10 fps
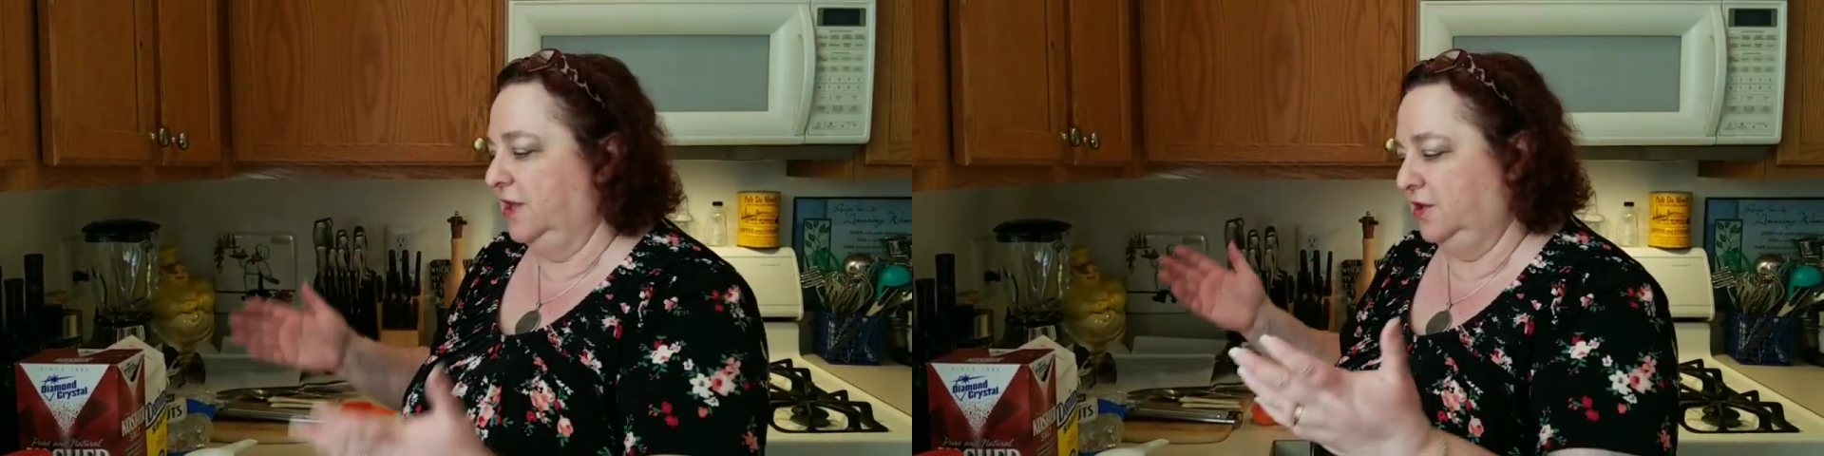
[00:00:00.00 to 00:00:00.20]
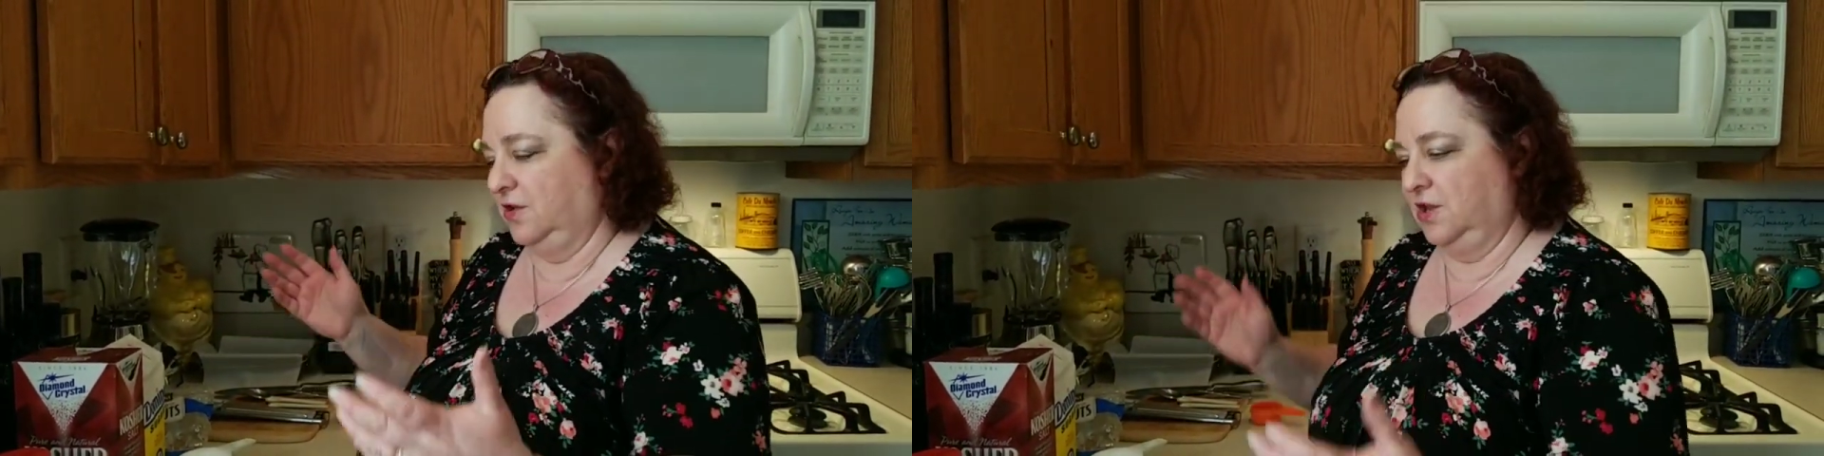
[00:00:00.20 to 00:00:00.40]

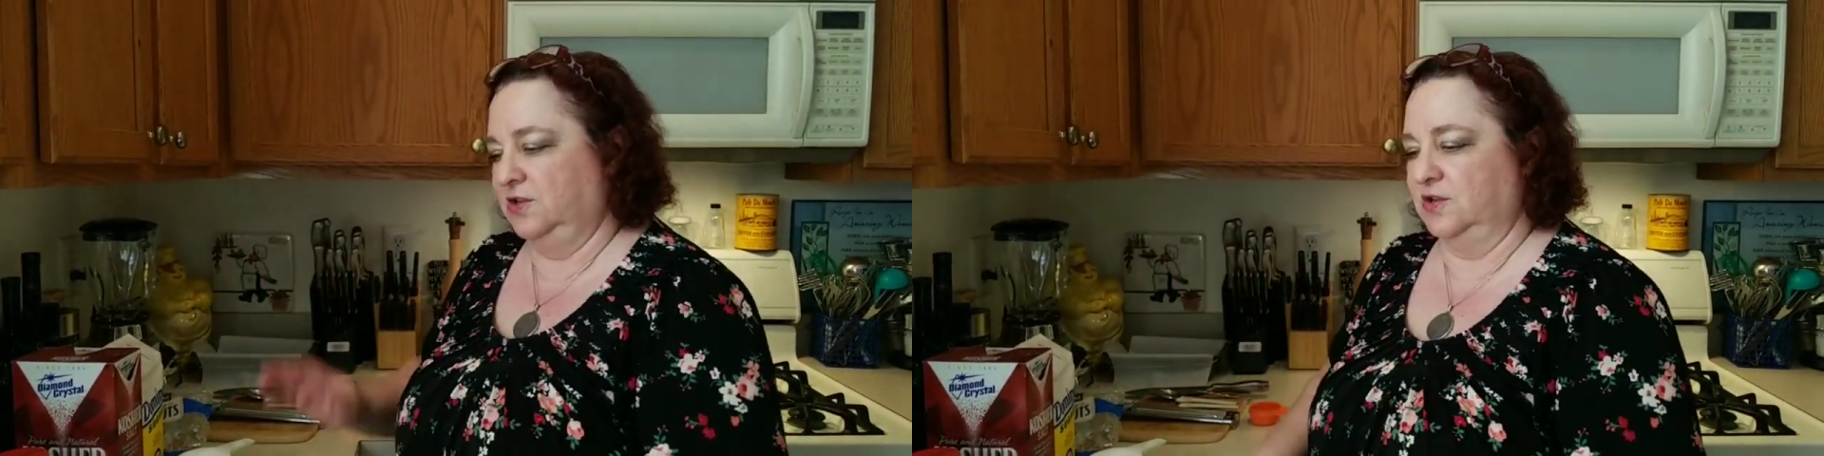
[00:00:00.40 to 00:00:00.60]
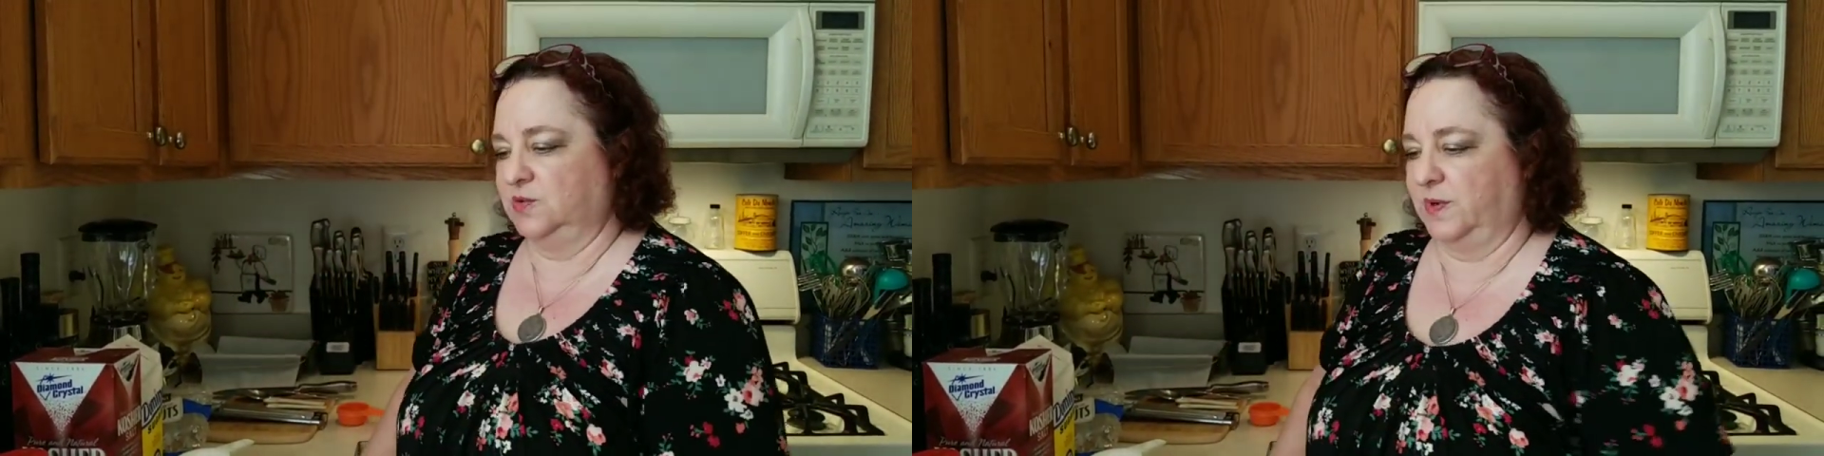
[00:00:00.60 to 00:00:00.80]
you can
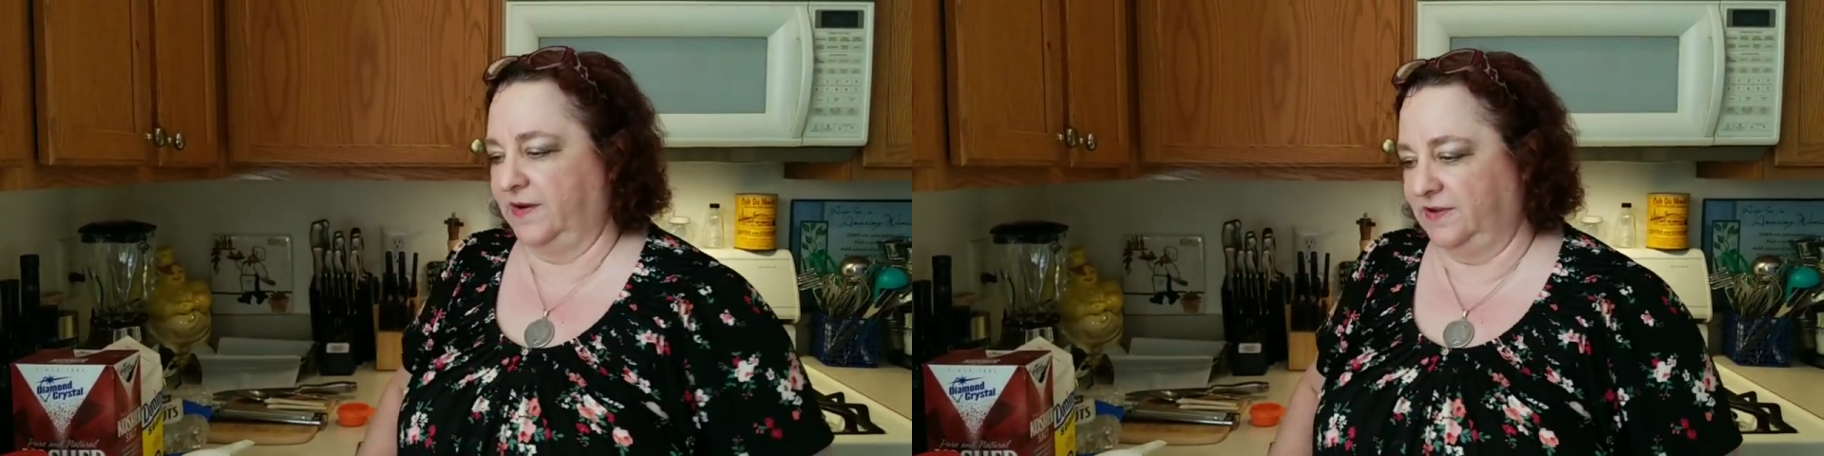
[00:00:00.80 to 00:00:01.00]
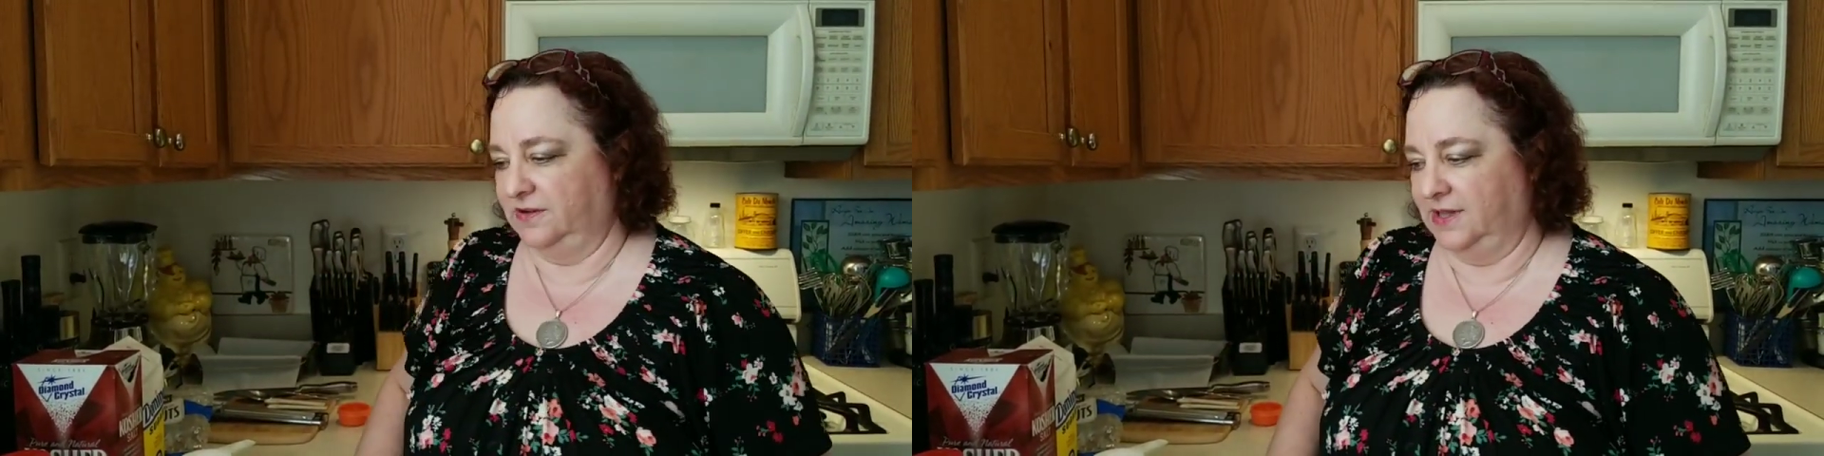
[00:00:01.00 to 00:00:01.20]
use whatever
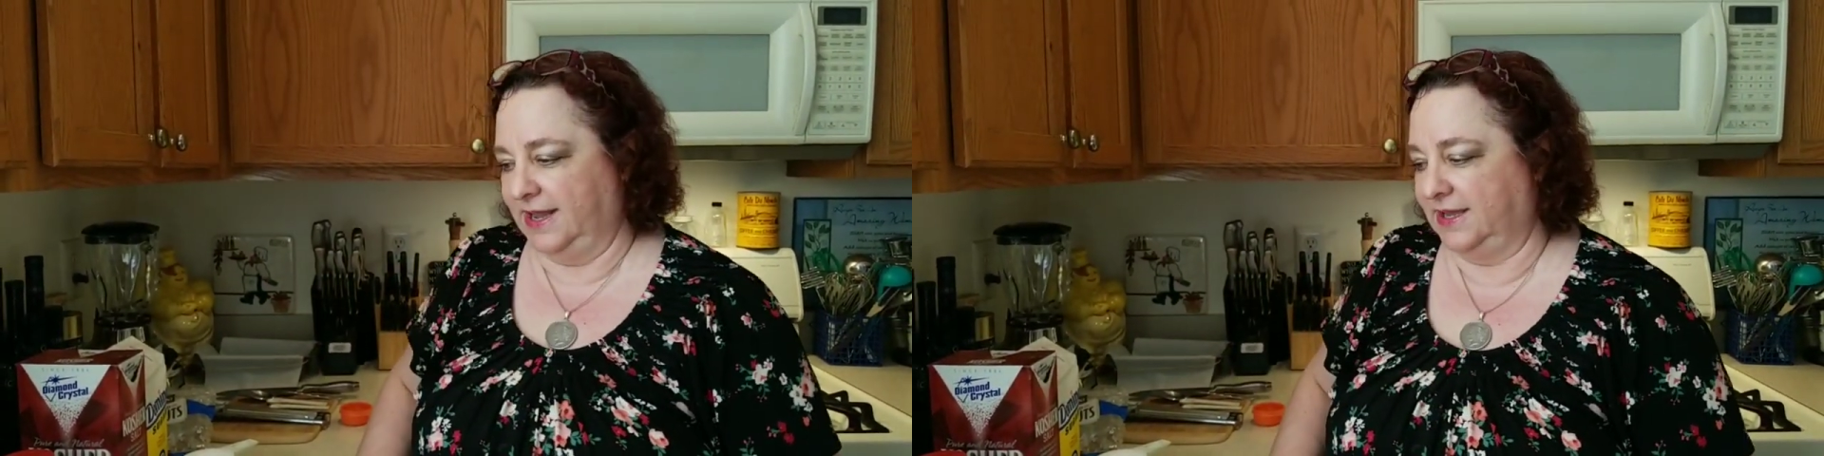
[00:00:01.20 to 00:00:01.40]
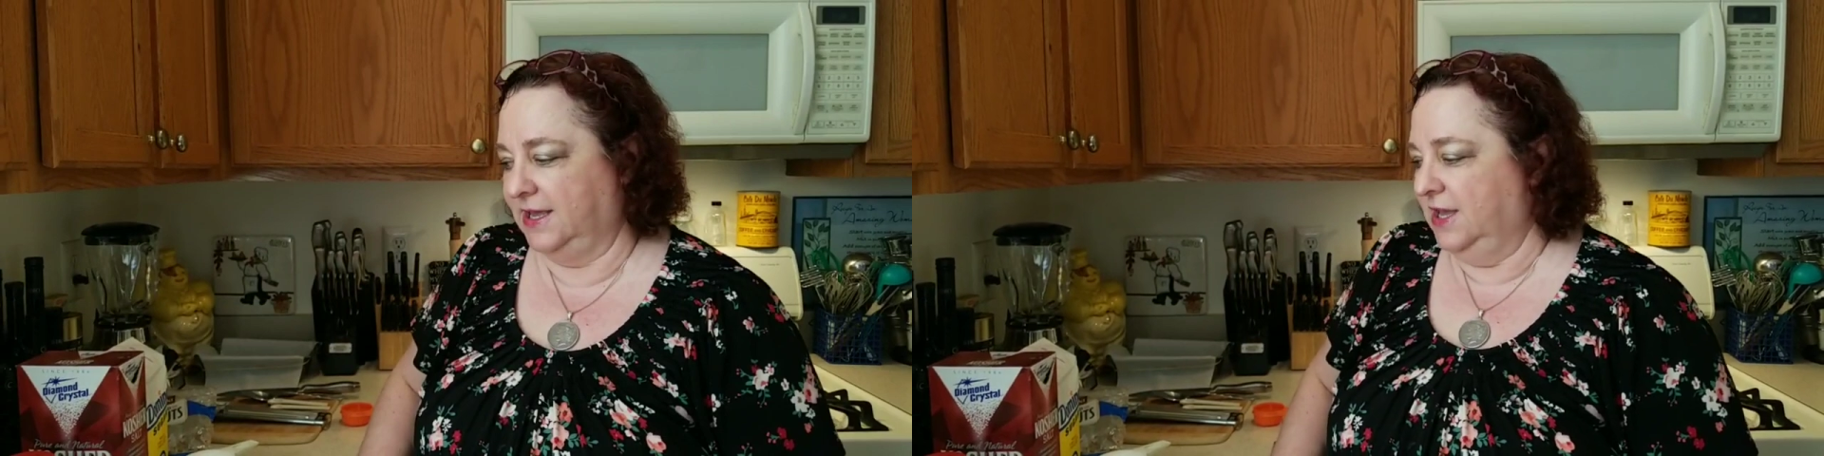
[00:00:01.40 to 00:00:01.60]
you like.